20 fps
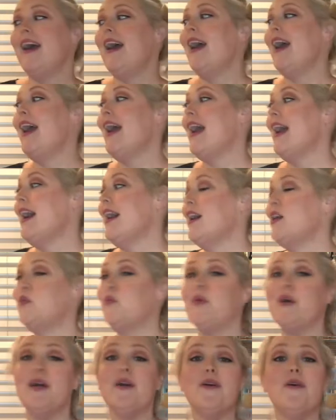and
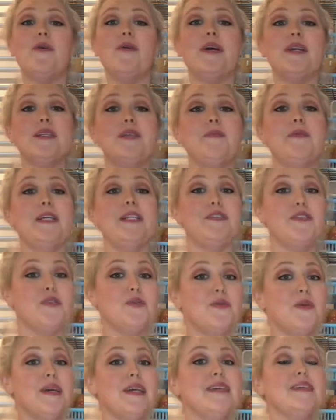we are going to be
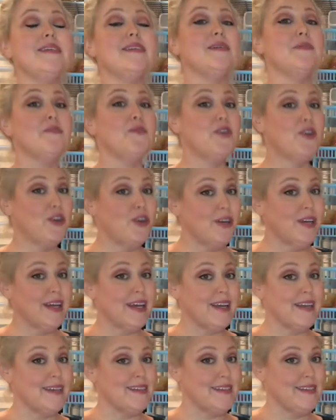doing some
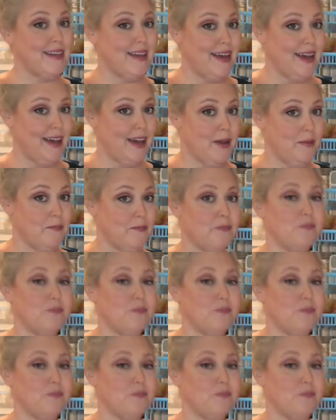cooking today.